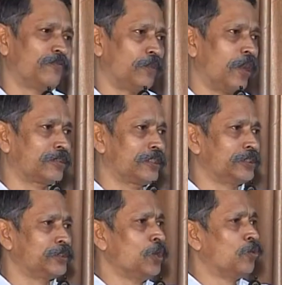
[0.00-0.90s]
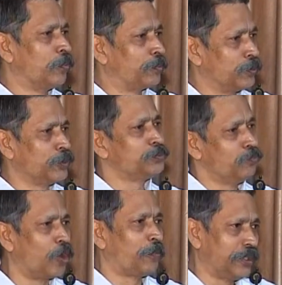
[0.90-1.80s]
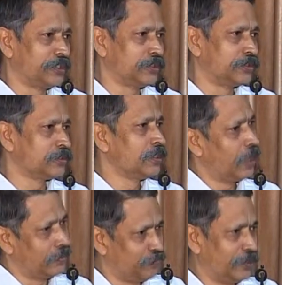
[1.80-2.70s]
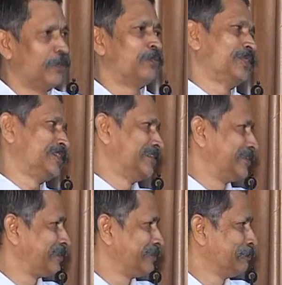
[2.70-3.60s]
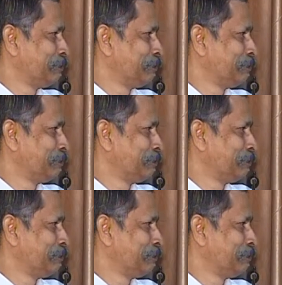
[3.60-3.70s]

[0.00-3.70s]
of doctors who produce more patients and we have patients.